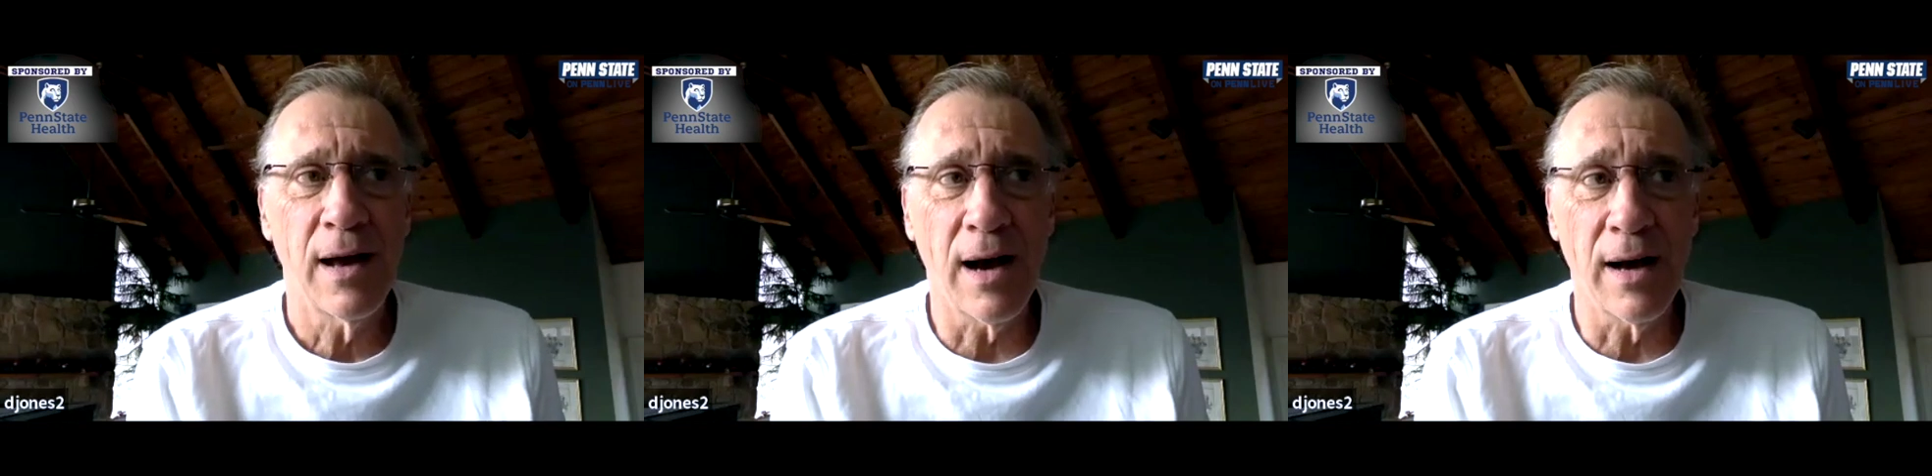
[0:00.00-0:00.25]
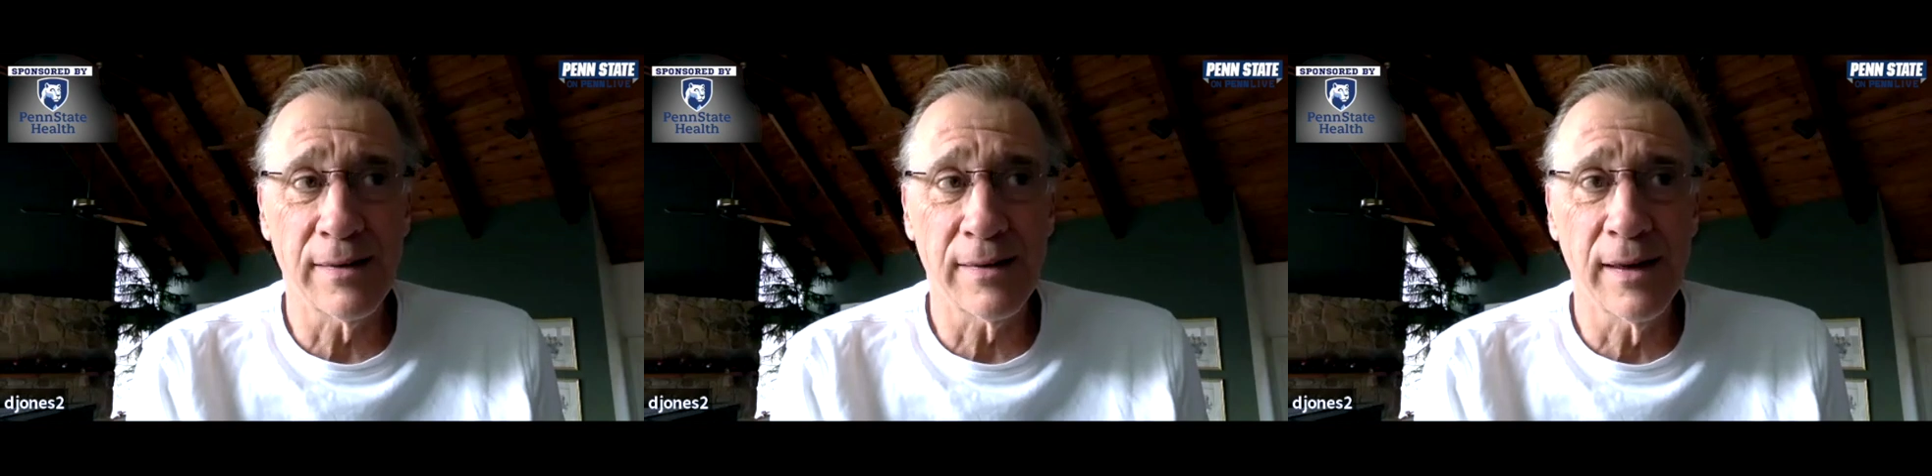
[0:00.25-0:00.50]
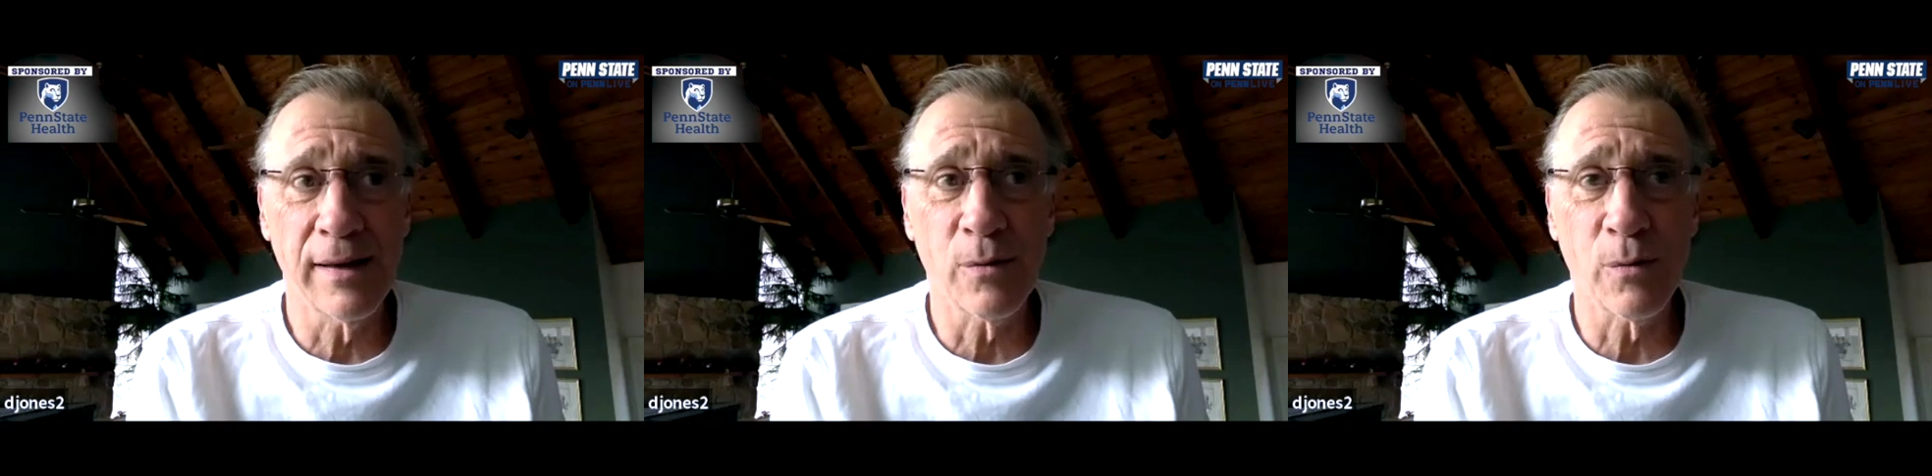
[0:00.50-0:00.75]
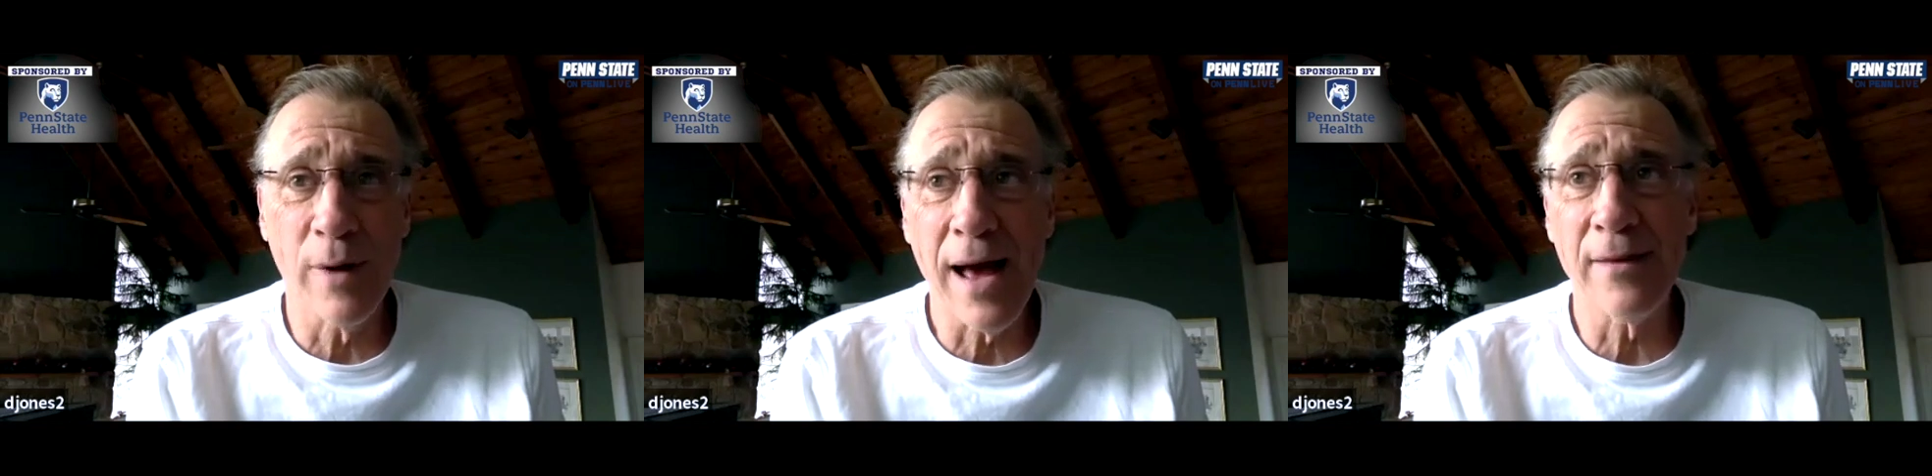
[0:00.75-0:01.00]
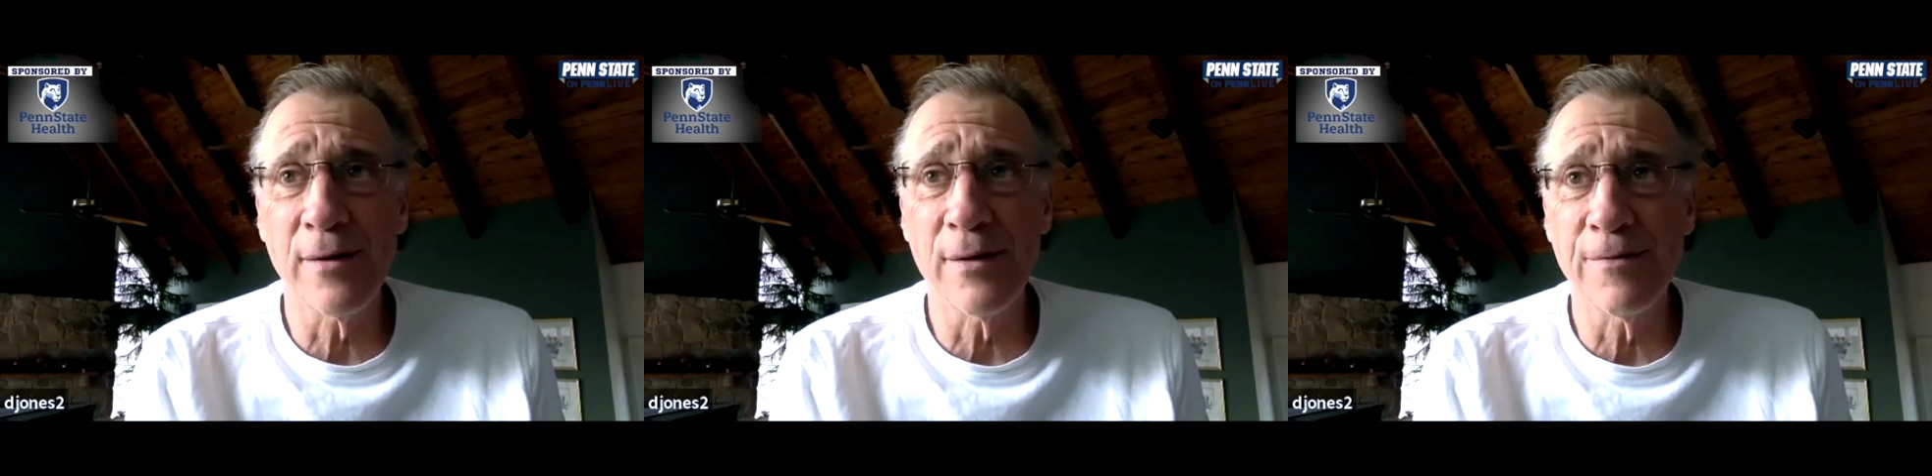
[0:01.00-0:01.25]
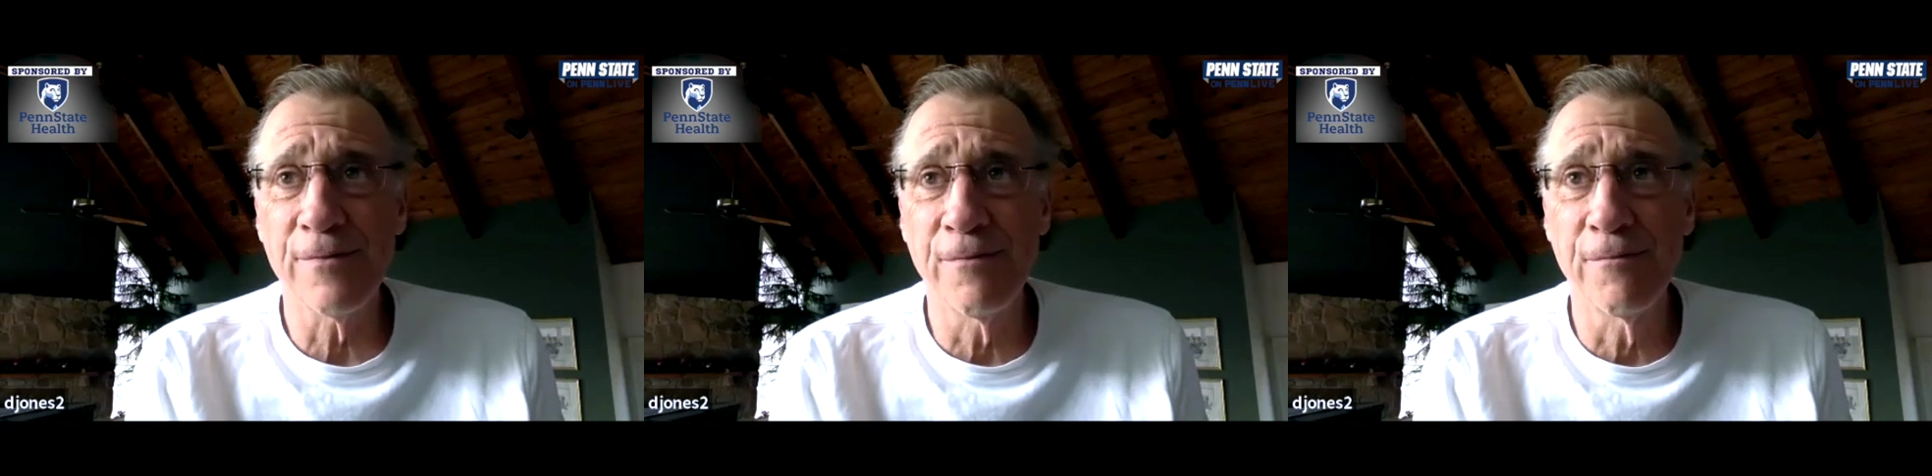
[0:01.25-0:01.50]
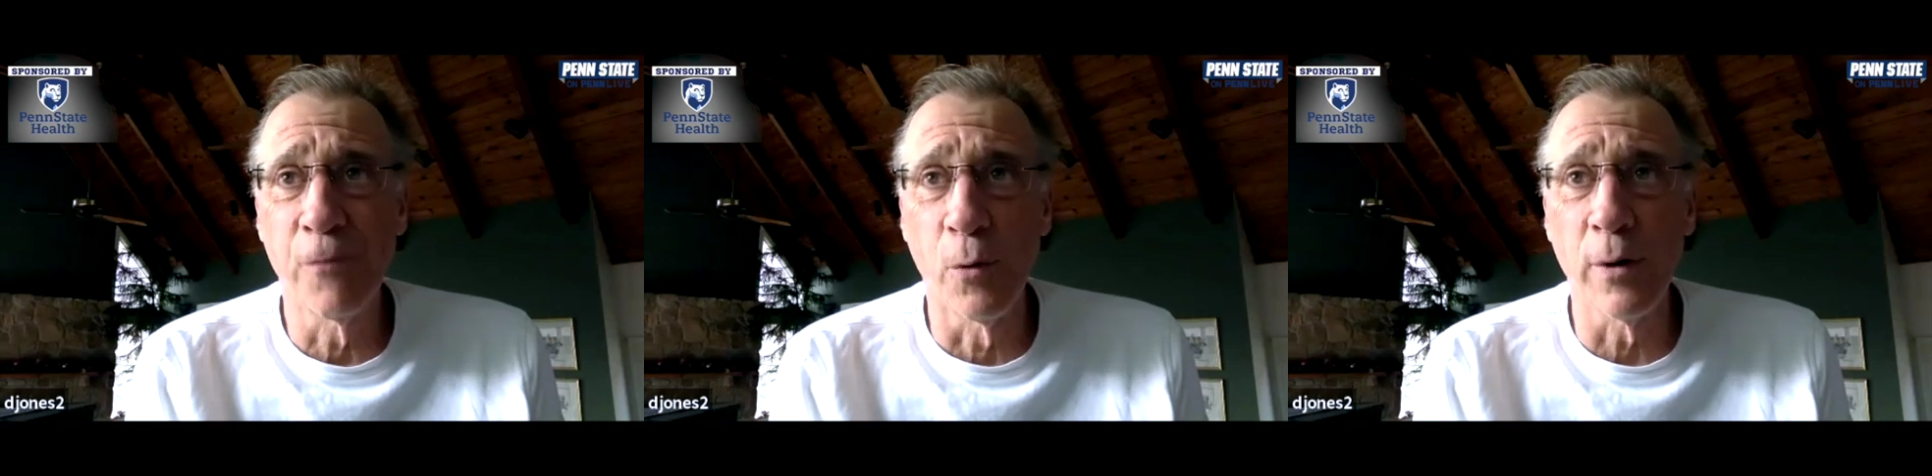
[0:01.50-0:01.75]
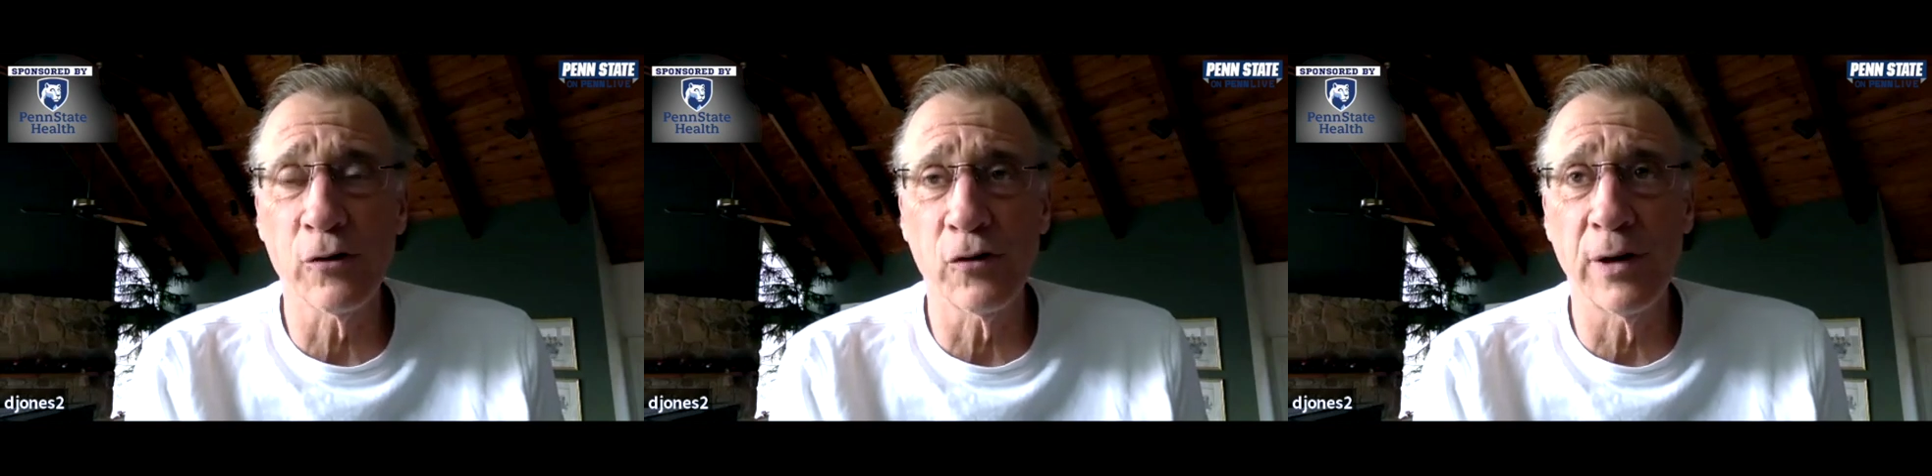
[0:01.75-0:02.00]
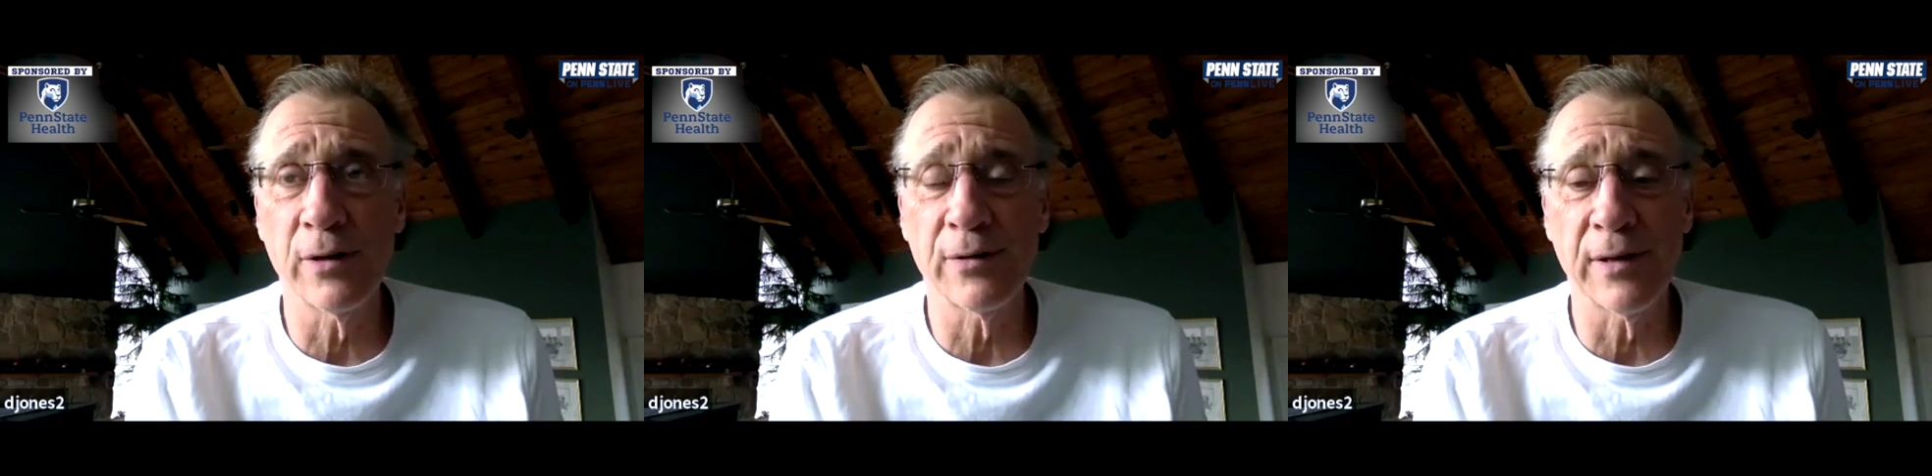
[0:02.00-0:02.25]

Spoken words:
I think, rather fortunate